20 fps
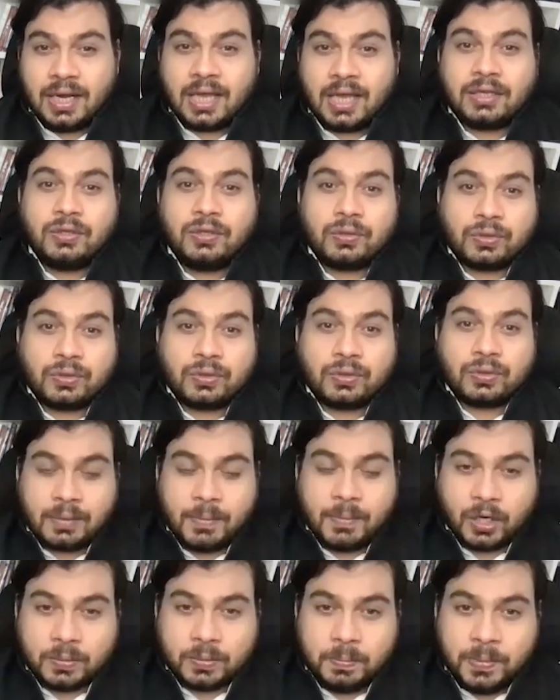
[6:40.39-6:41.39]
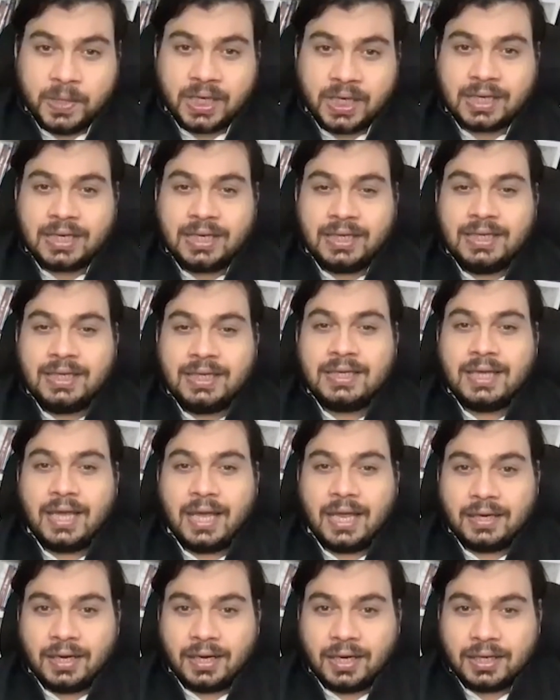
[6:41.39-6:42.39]
like you talk about brick lane
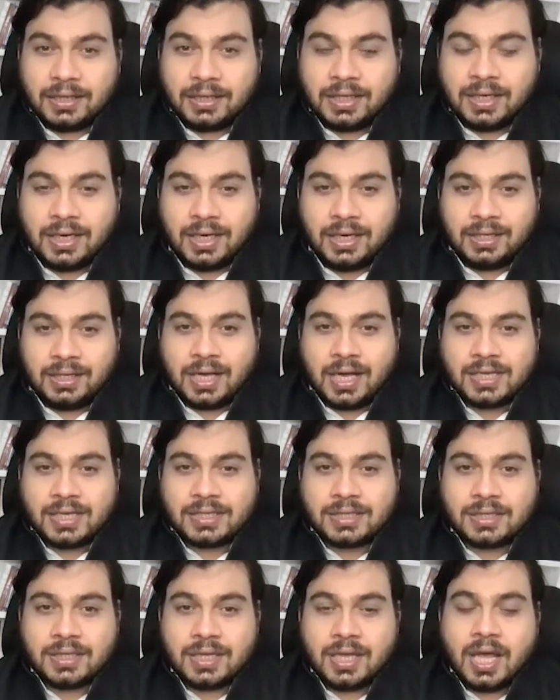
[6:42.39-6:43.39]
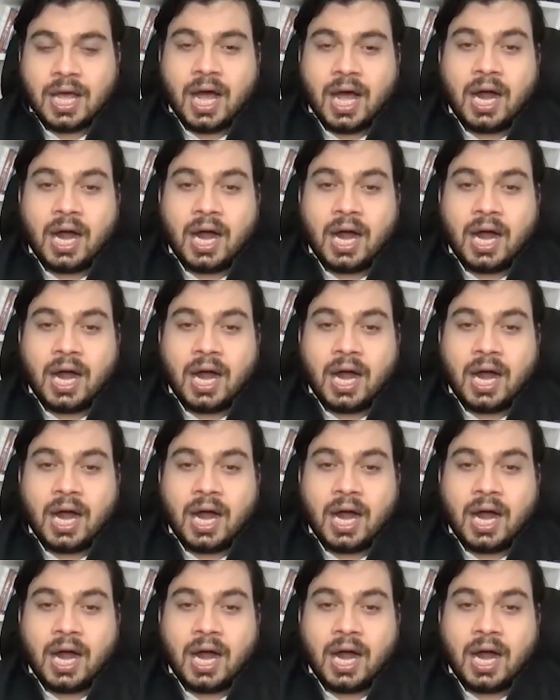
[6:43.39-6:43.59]
and other areas,